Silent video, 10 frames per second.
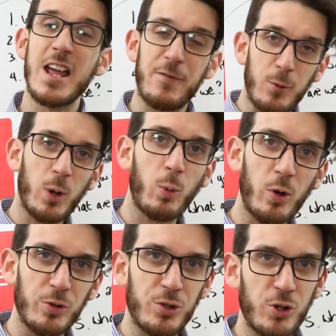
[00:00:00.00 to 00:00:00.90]
If you want to
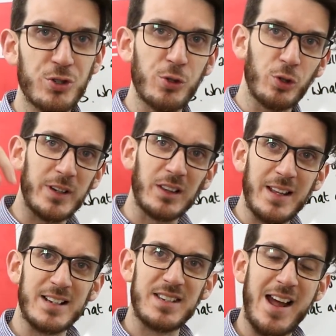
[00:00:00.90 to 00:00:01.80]
work with yours truly,
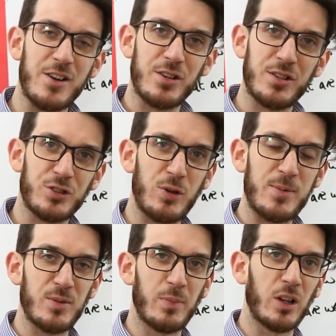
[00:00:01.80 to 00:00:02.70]
links down in the
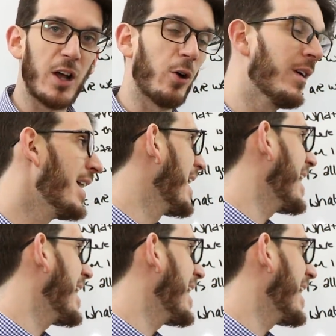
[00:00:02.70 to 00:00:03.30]
description below.